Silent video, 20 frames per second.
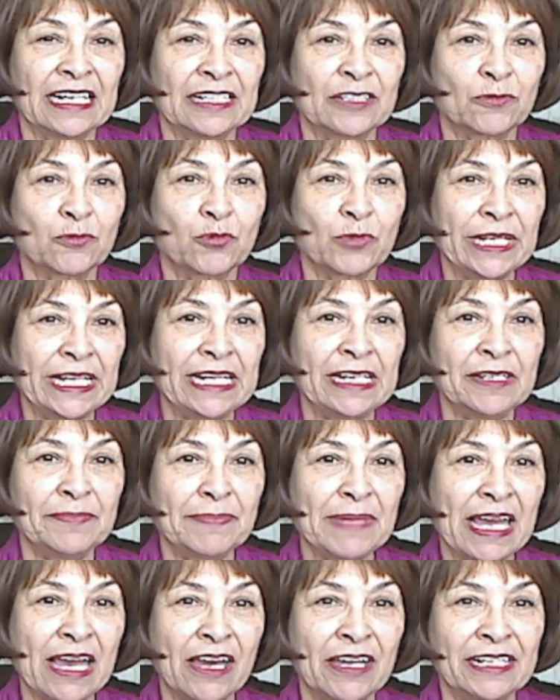read
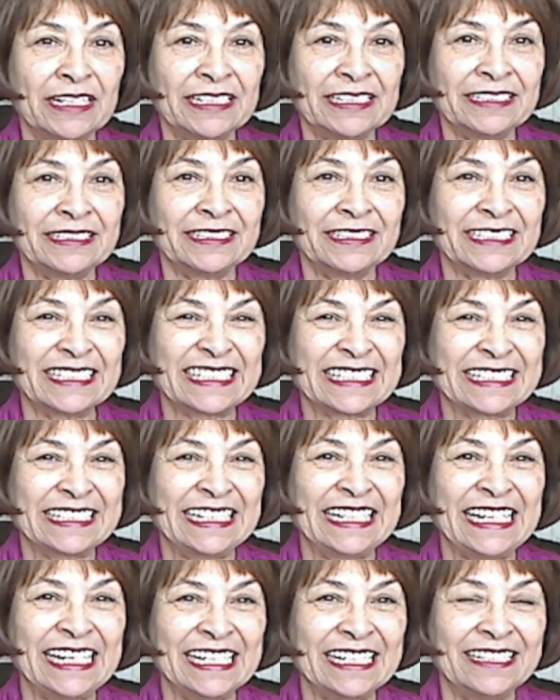about it,
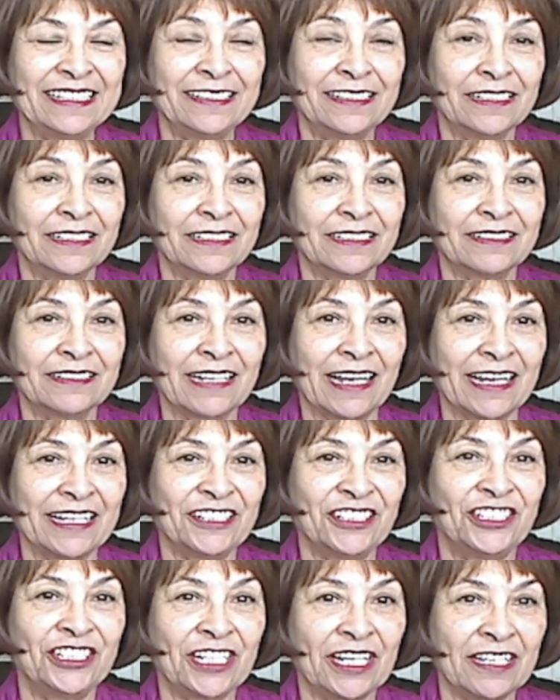see it,
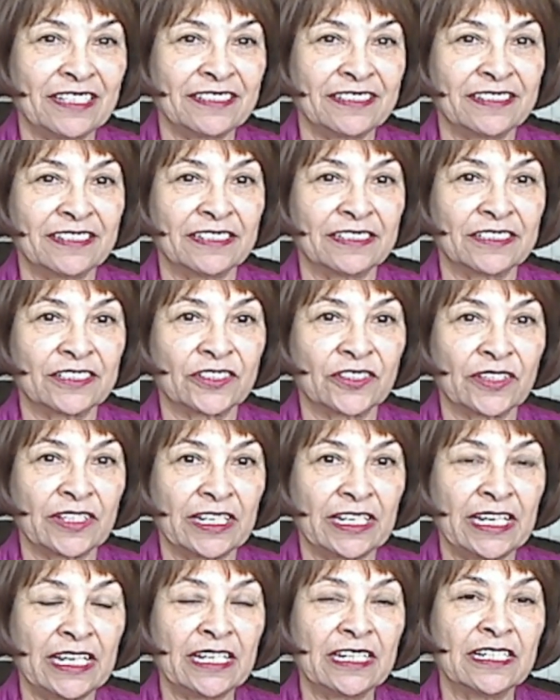digest it, so that
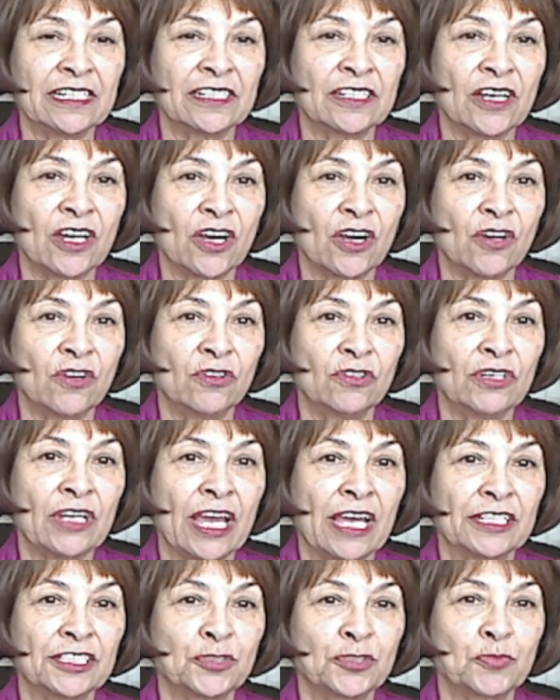he can go
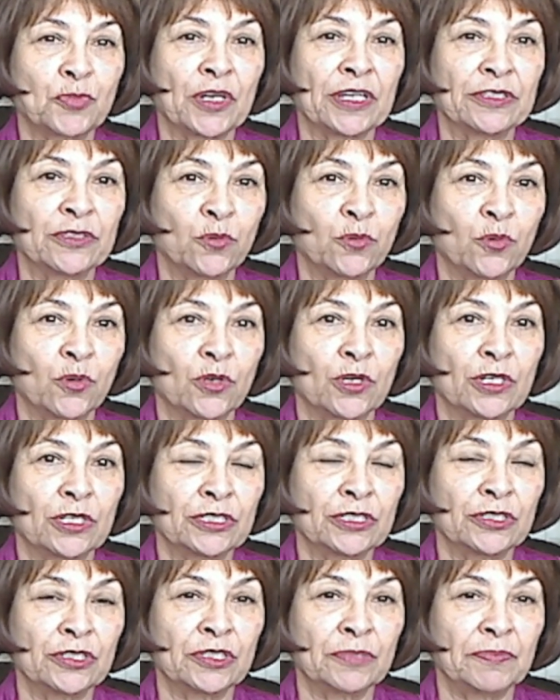and spread the word
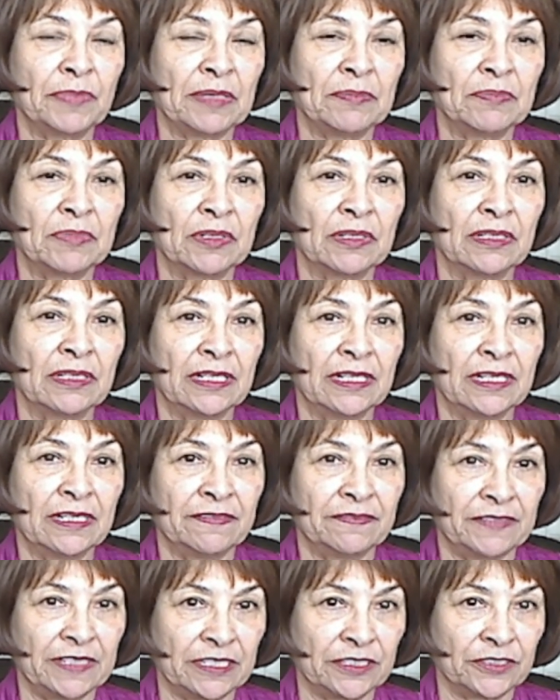to the people
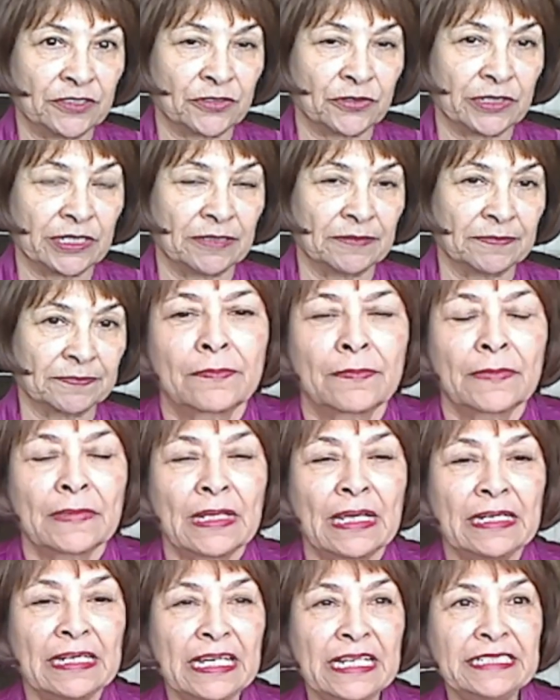of Israel.
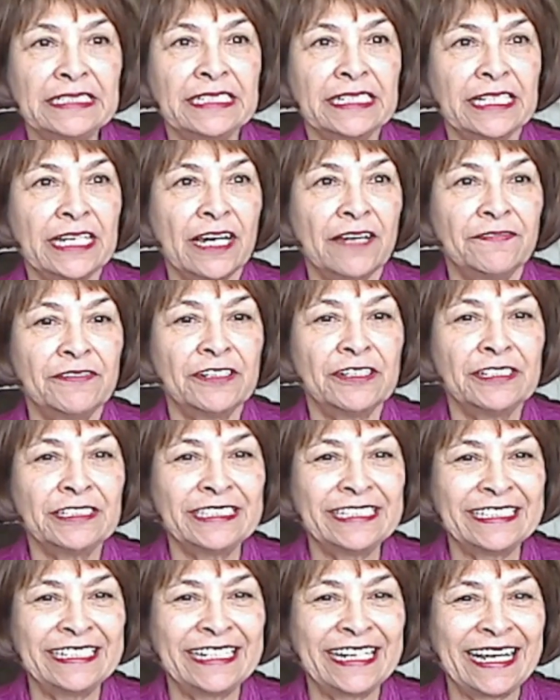I'd like to cover
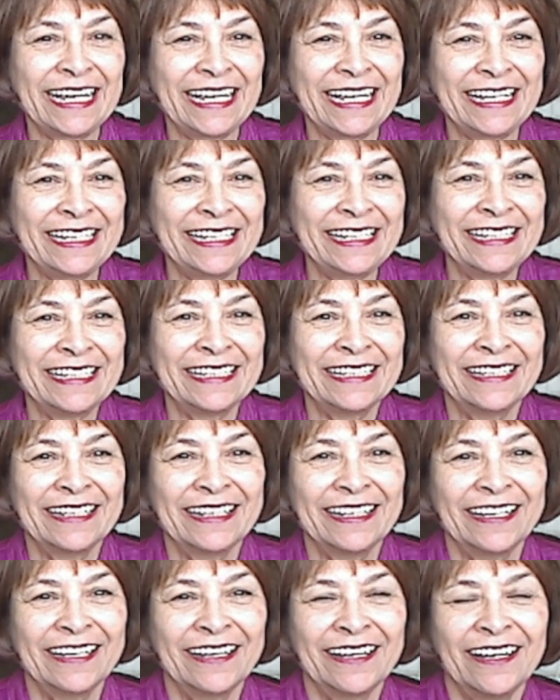today
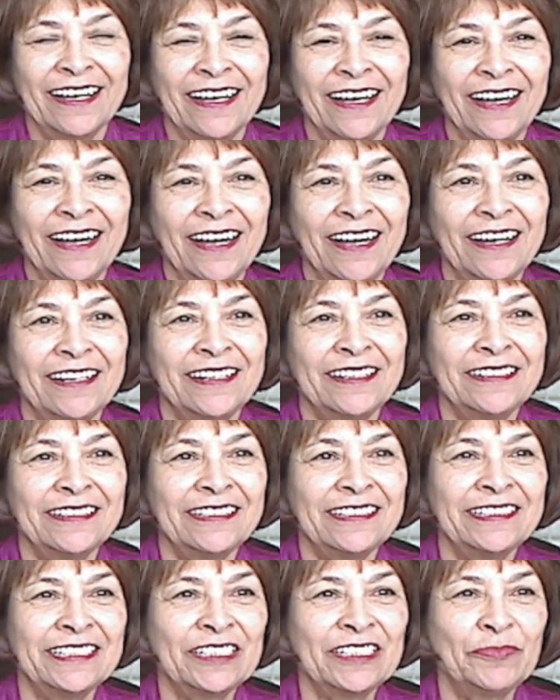a
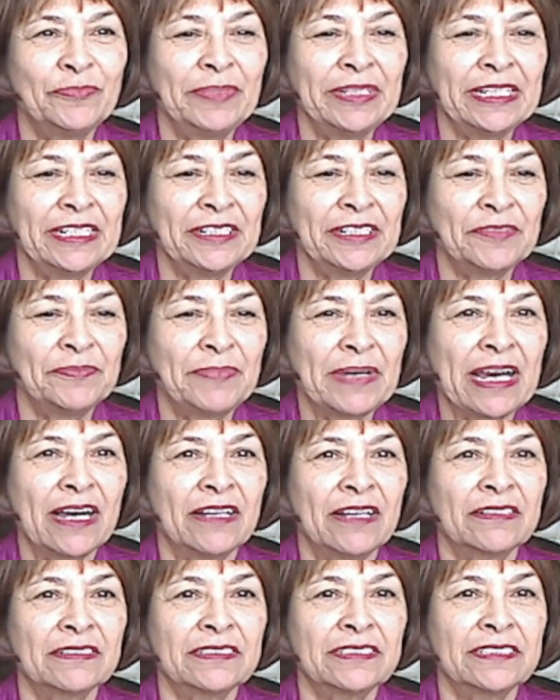little bit
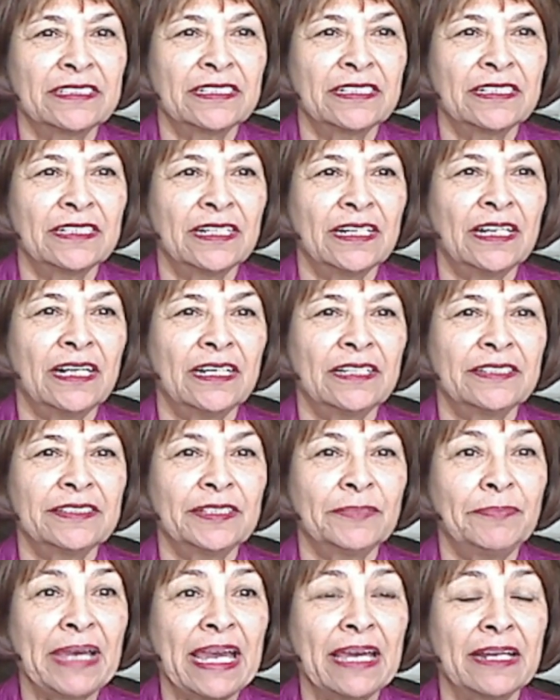about
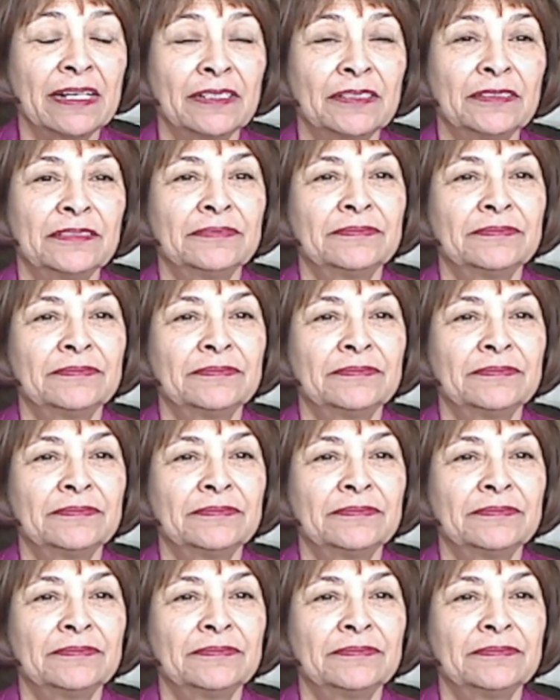the battle.